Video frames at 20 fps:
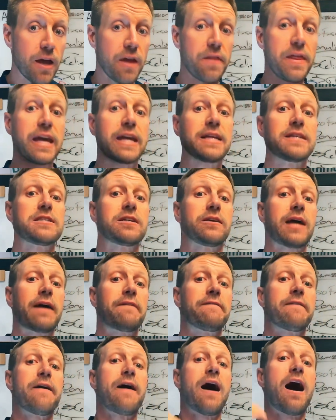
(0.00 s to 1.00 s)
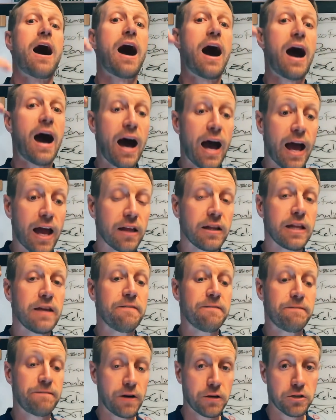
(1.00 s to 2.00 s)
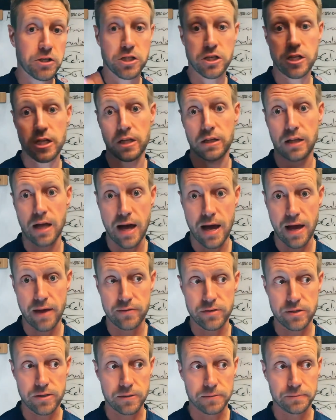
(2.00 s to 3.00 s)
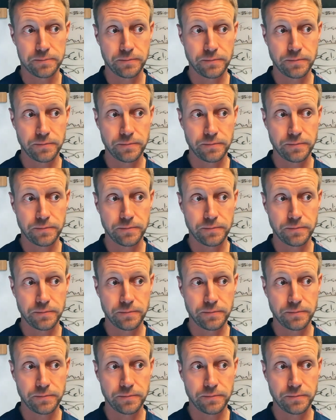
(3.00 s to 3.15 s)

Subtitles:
they can still have highly functioning lives.